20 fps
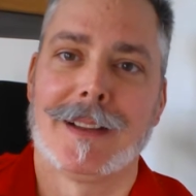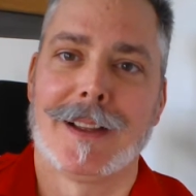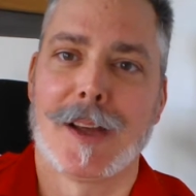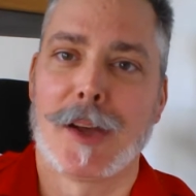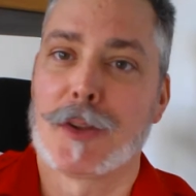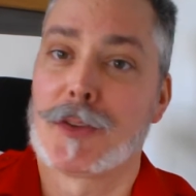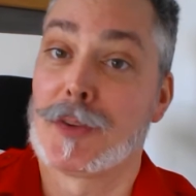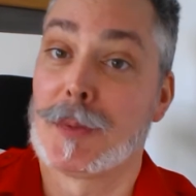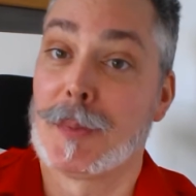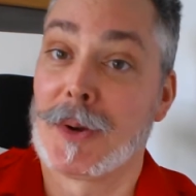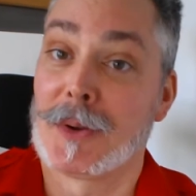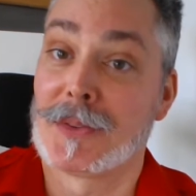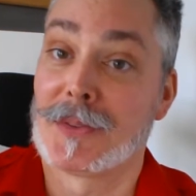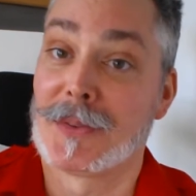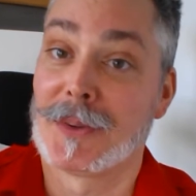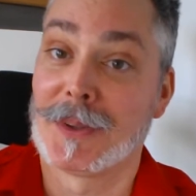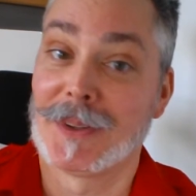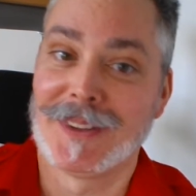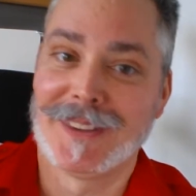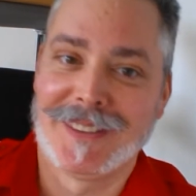That's a
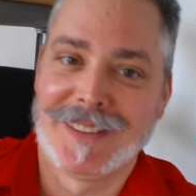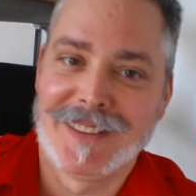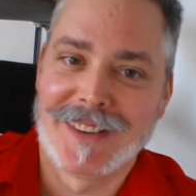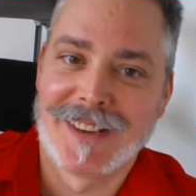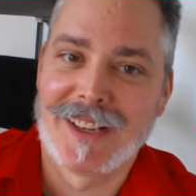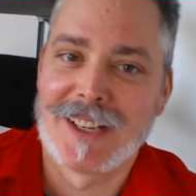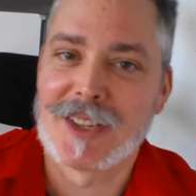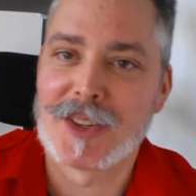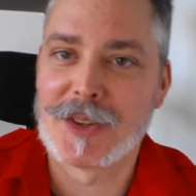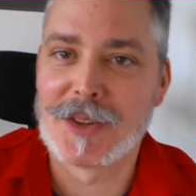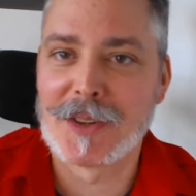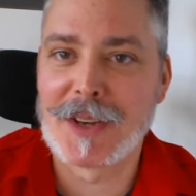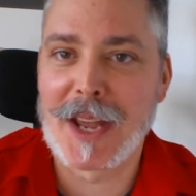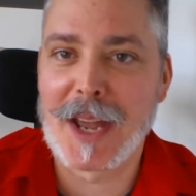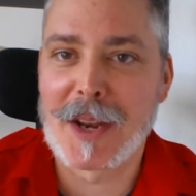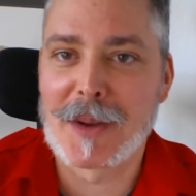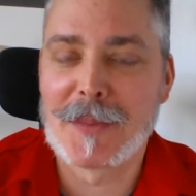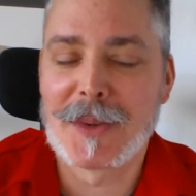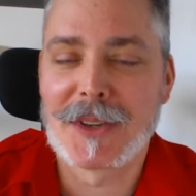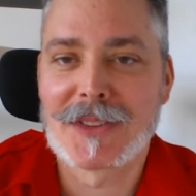mouthful,
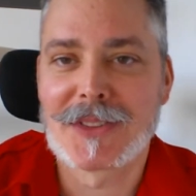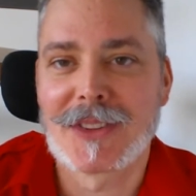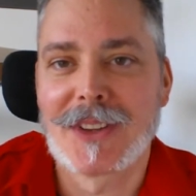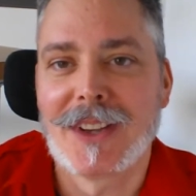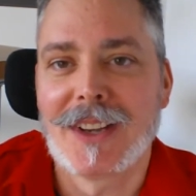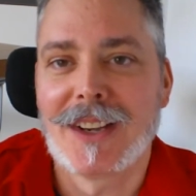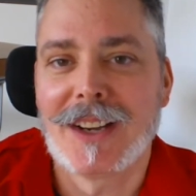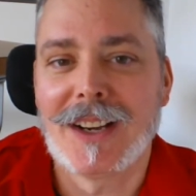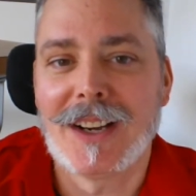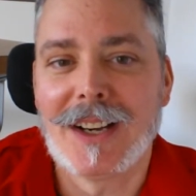unanimous